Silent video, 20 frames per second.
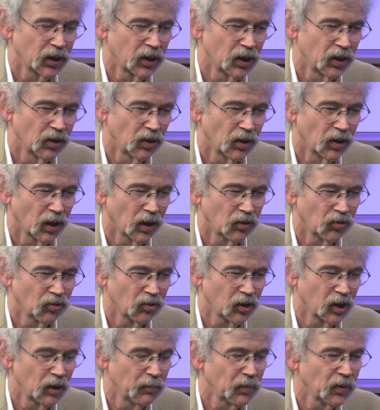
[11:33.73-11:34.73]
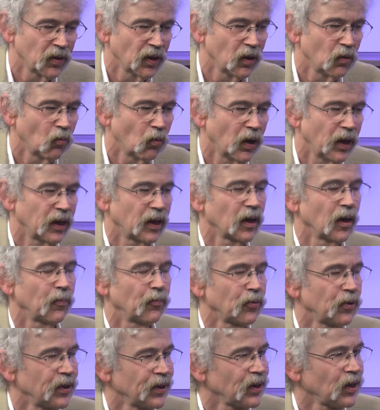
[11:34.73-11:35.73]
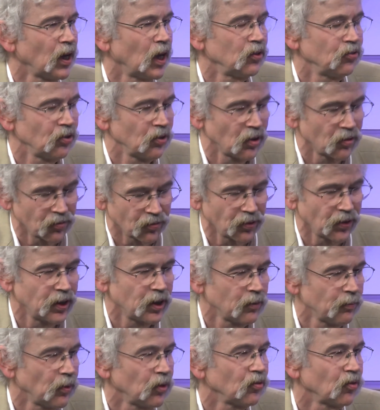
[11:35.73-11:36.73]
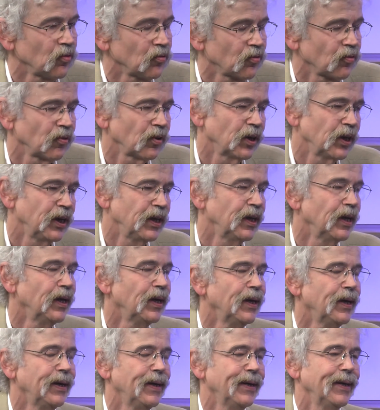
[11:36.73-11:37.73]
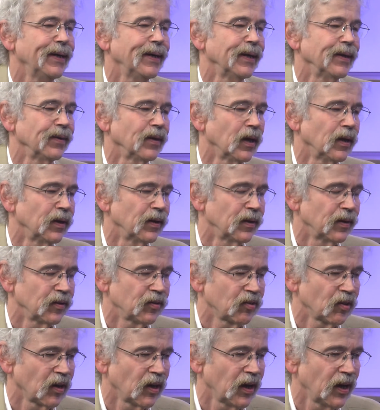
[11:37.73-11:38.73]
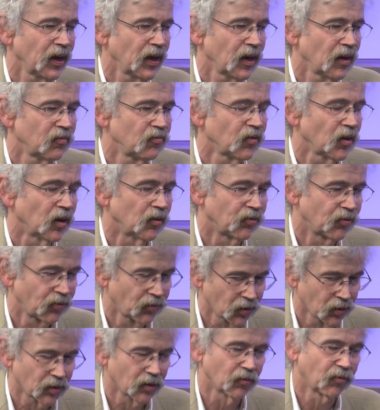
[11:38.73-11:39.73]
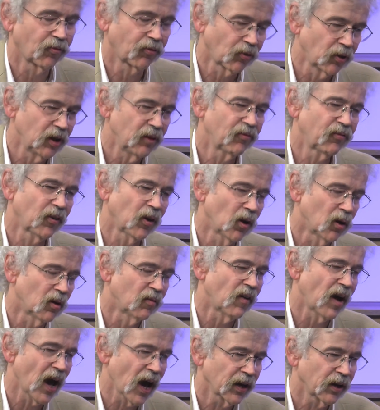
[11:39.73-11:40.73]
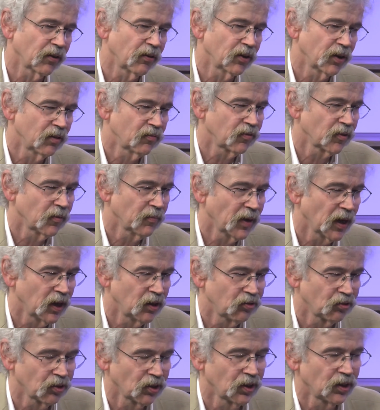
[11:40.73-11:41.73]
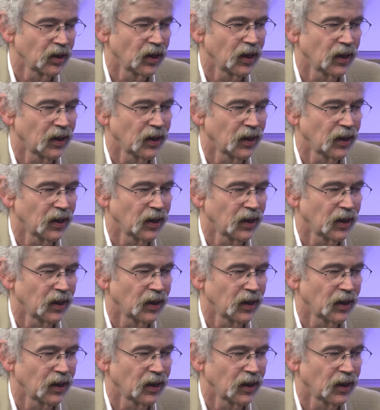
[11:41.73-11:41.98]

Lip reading: at sleep and they'd wake up realizing that freedom isn't free, and that to have a free flow of accurate information,